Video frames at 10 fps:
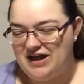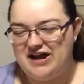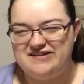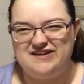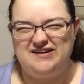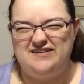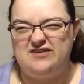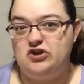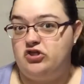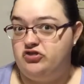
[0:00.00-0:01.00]
Started this on
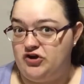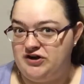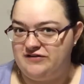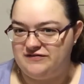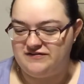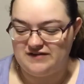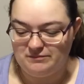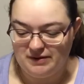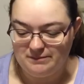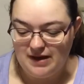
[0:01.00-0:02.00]
the 30th of December,
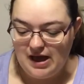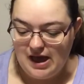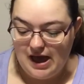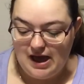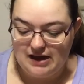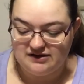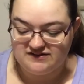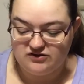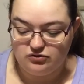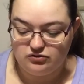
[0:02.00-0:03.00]
and it's
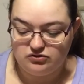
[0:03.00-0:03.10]
called